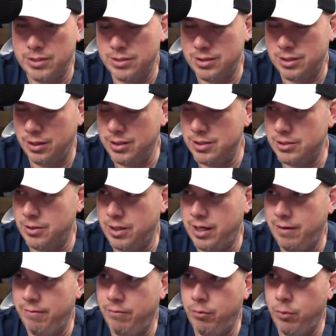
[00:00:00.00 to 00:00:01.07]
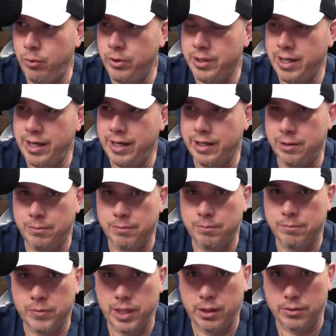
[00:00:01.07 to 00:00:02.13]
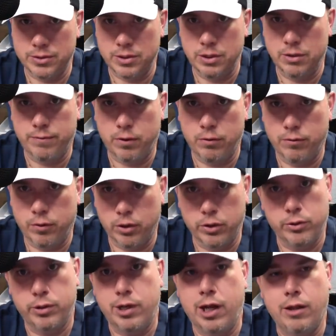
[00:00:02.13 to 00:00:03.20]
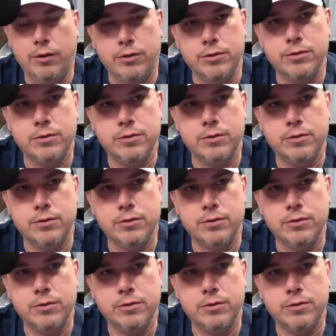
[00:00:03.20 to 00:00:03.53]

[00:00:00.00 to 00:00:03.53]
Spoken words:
is at least going to have one item that'll sell for over $100.